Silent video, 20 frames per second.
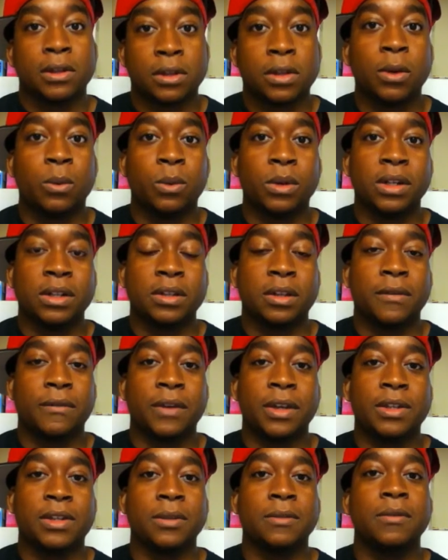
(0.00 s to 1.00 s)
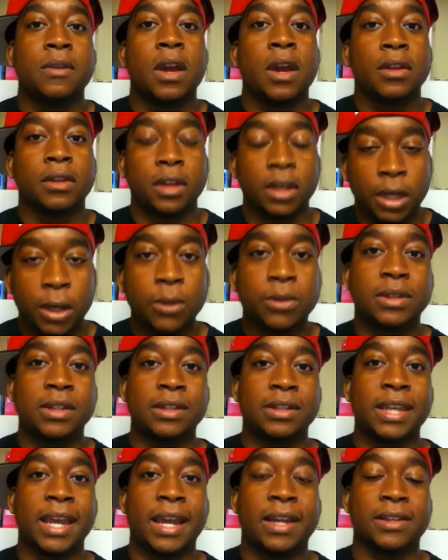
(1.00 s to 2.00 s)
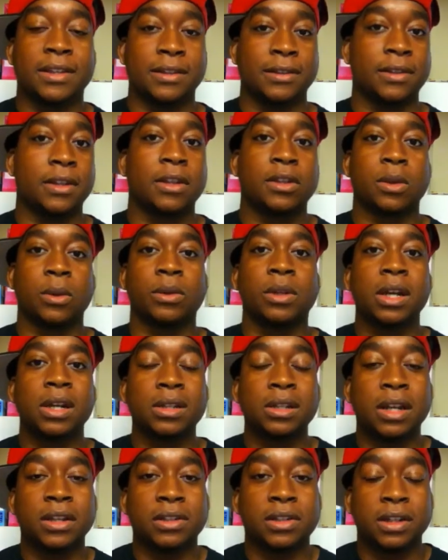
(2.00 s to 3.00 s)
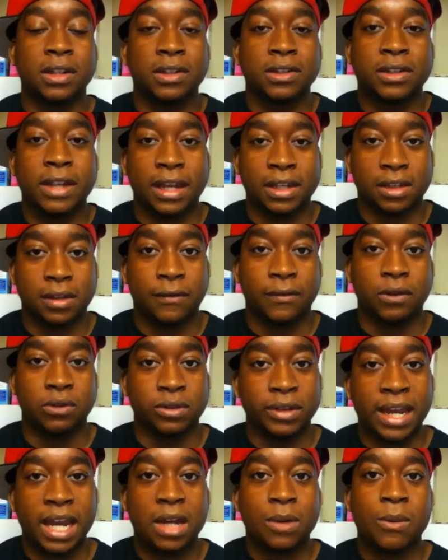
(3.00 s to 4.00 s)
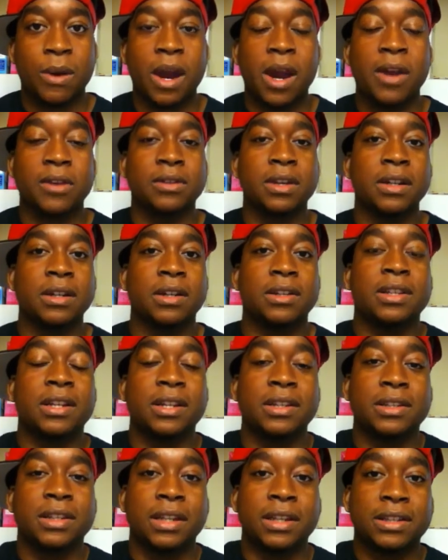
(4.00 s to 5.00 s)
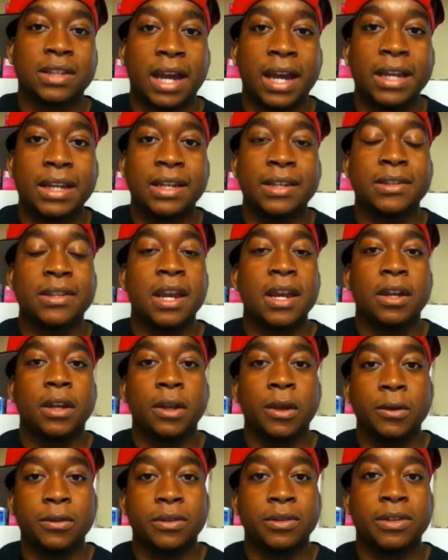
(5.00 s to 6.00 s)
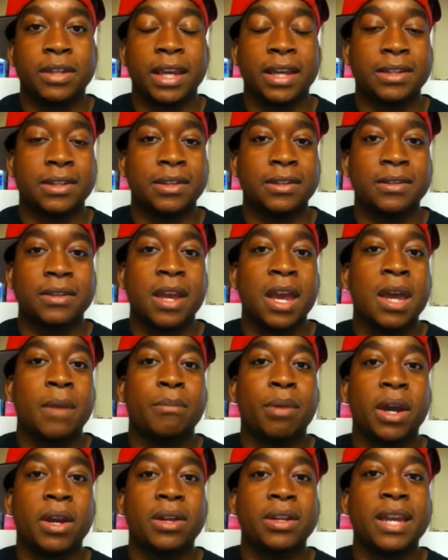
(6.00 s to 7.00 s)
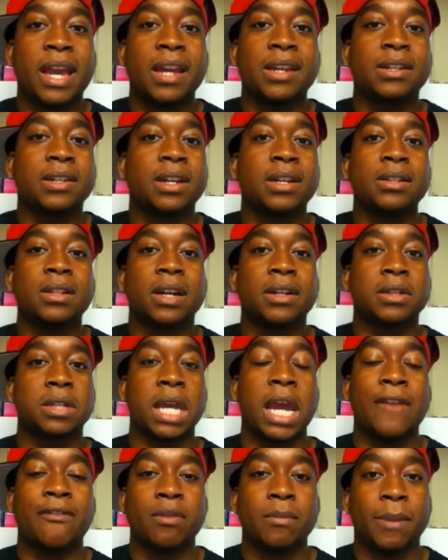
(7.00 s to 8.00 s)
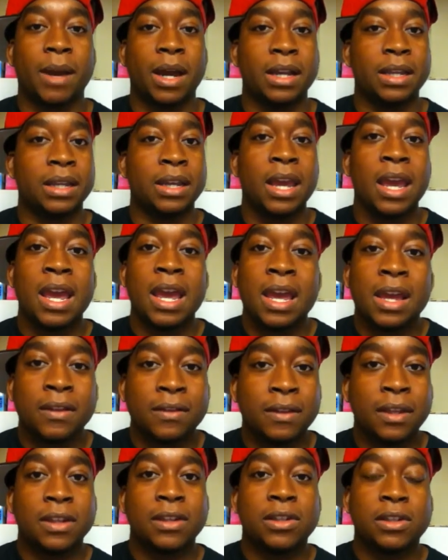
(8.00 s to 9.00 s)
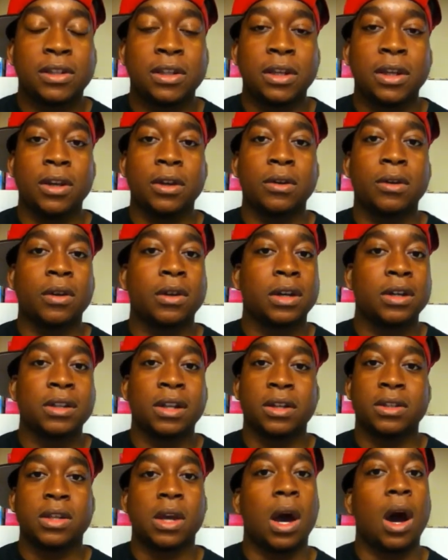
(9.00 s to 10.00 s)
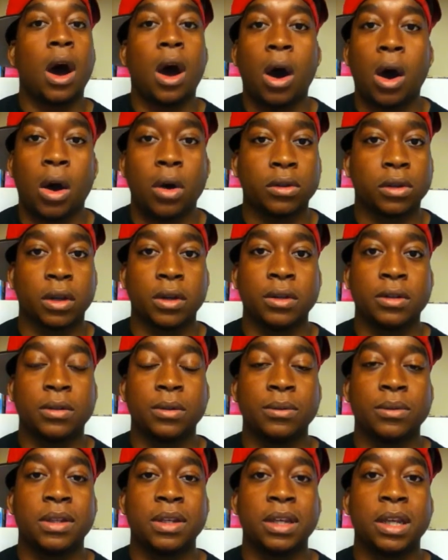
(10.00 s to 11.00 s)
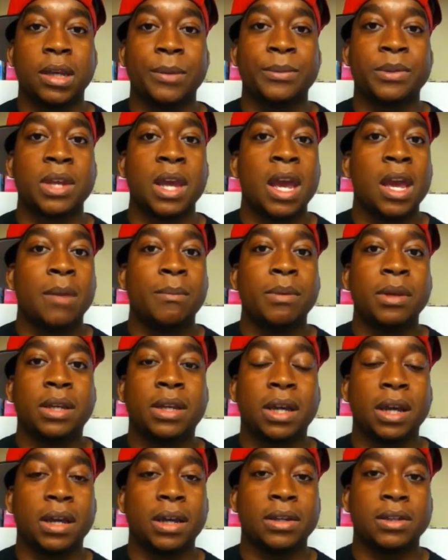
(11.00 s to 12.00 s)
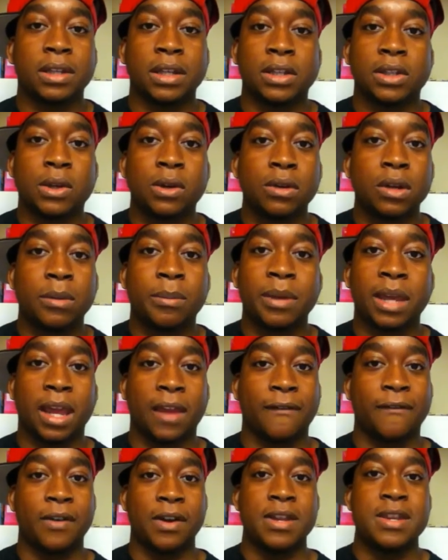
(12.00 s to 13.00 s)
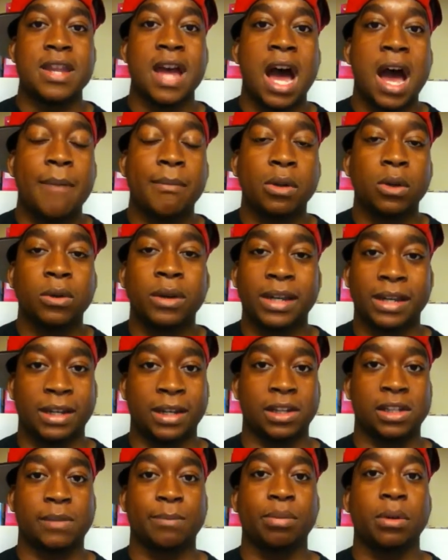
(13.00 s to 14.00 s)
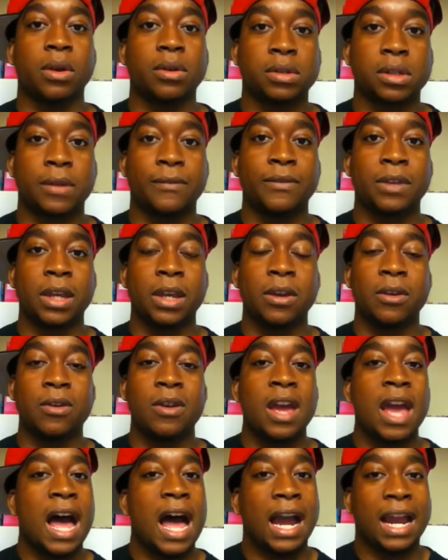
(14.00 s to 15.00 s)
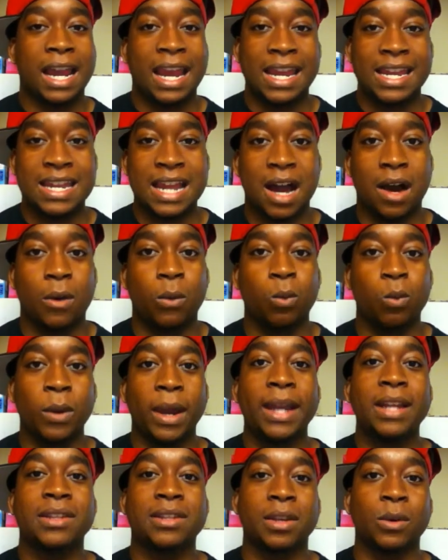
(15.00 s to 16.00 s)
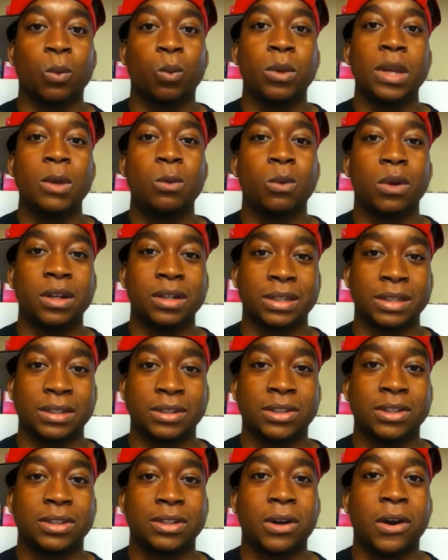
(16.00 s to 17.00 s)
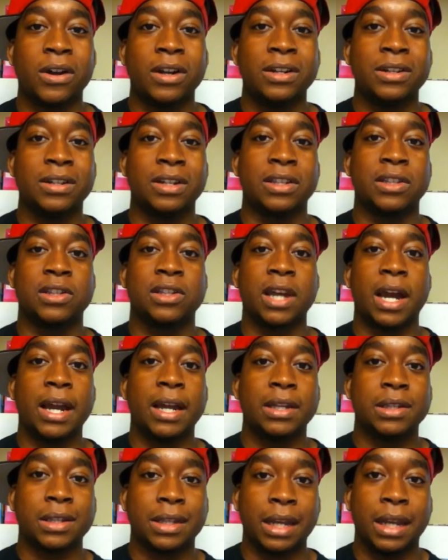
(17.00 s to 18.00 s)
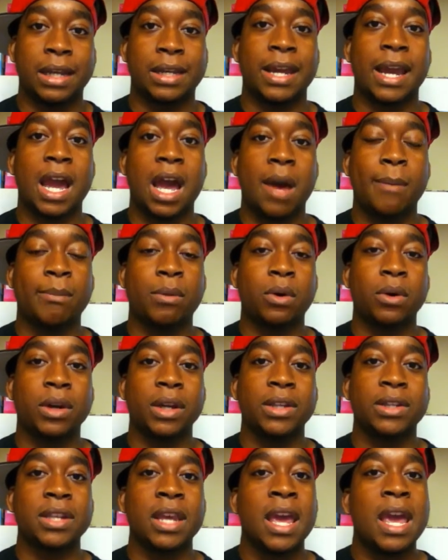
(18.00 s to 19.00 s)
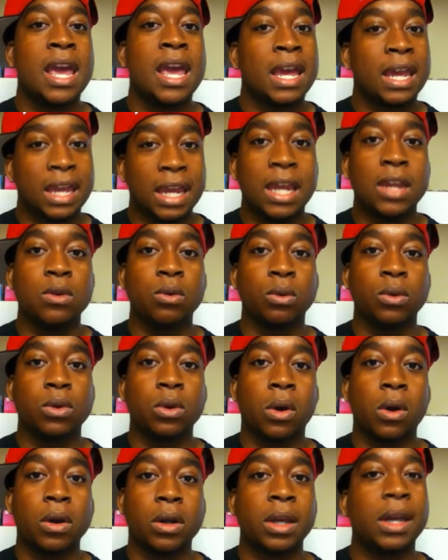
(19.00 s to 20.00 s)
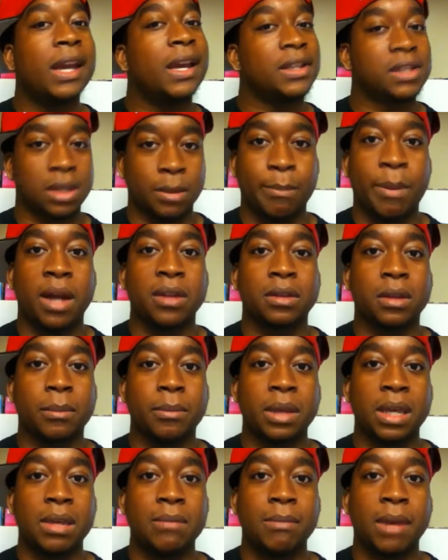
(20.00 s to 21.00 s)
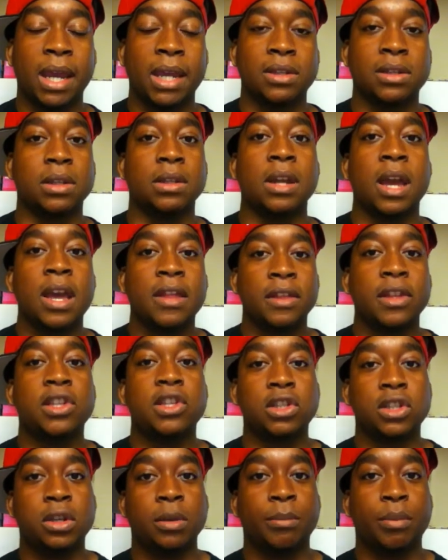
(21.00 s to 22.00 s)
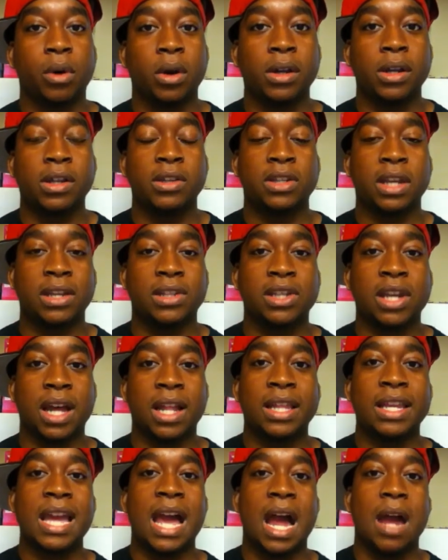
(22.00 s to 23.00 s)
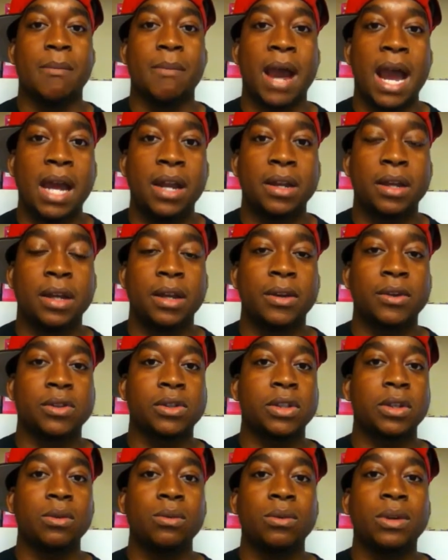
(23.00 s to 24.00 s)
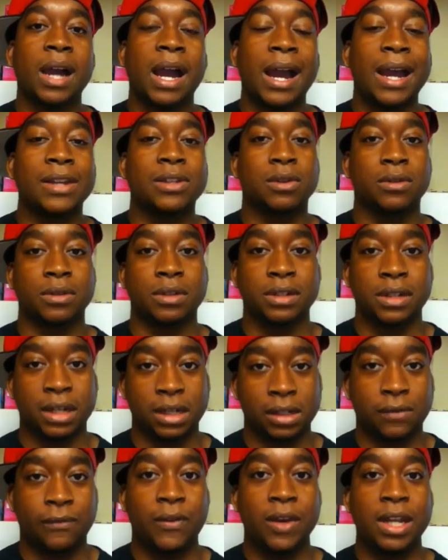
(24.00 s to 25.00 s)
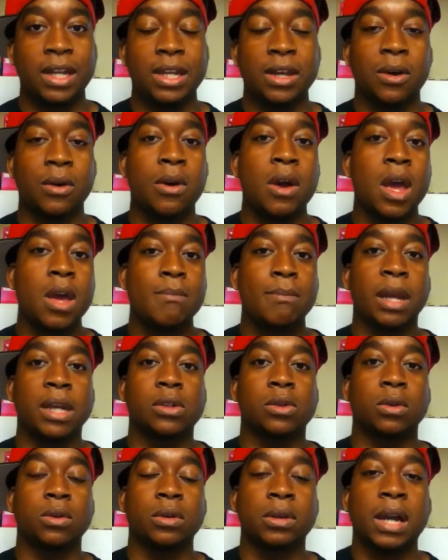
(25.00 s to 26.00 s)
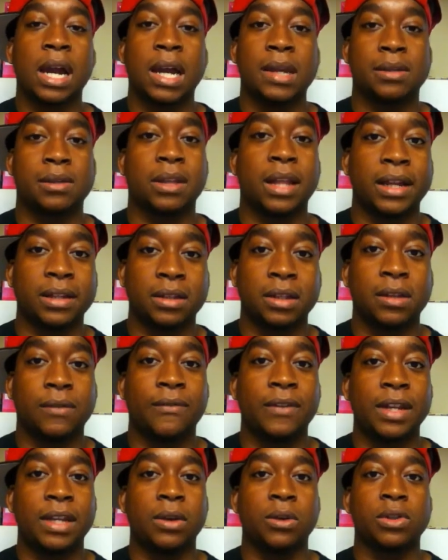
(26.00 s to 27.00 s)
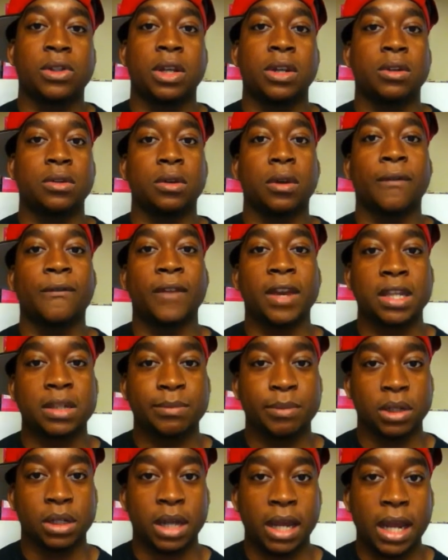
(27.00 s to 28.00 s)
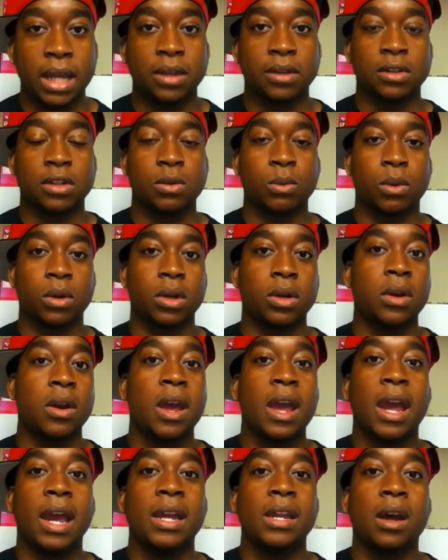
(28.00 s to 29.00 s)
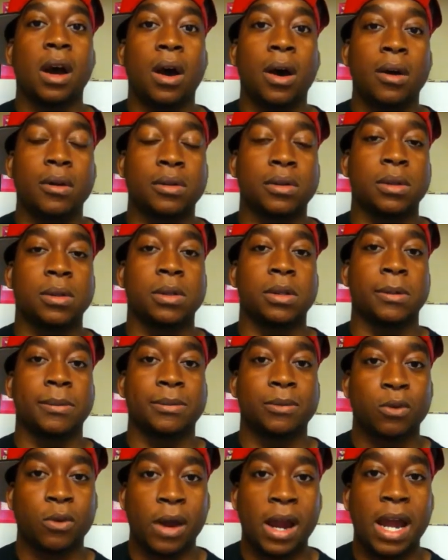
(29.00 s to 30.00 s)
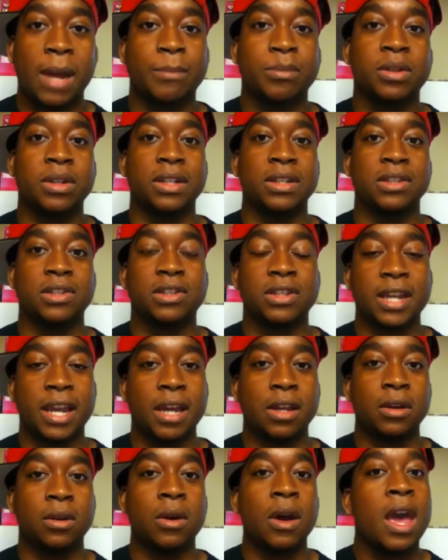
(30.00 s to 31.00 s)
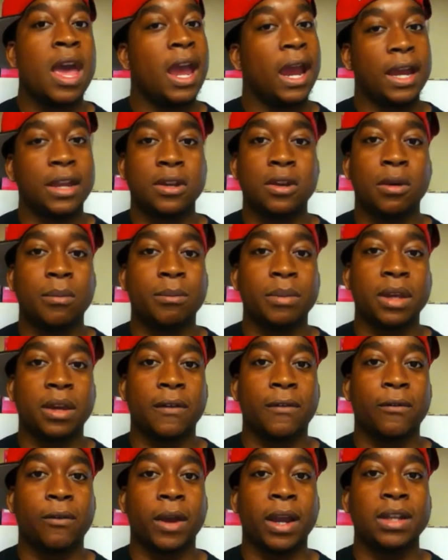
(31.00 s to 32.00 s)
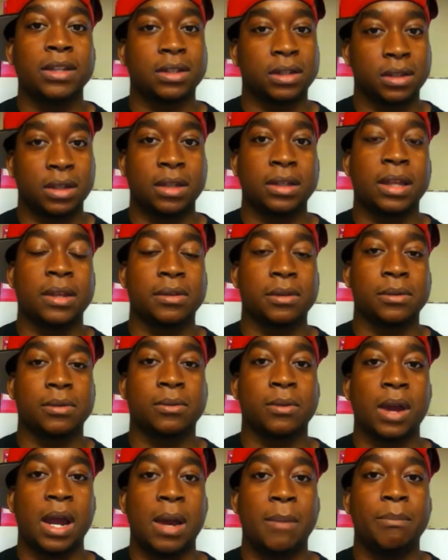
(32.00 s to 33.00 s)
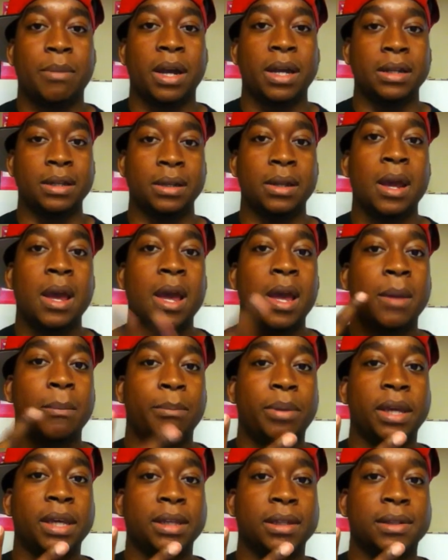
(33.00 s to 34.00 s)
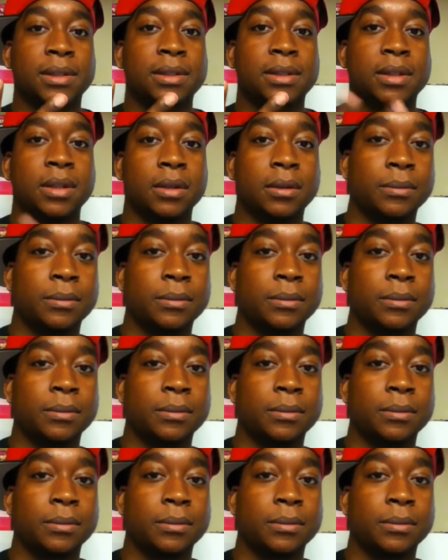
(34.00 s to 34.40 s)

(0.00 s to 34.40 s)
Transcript: to win the division, the Houston Texans. So good luck to the Jacksonville Jaguars, the Tennessee Titans, the Houston Texans. Better yet, good luck to everybody this year. Good luck to all 32 teams because it's going to be a phenomenal and explosive year. I cannot wait till week one gets started. The Giants and the Cowboys in New York, it's about to be amazing. This is your boy DJ Charlie. I'm out of here. See you guys on the next video. Make sure you guys like this video, share it on your Facebook and your Twitter, and also subscribe to this channel. And don't be afraid to click that subscribe button. Peace.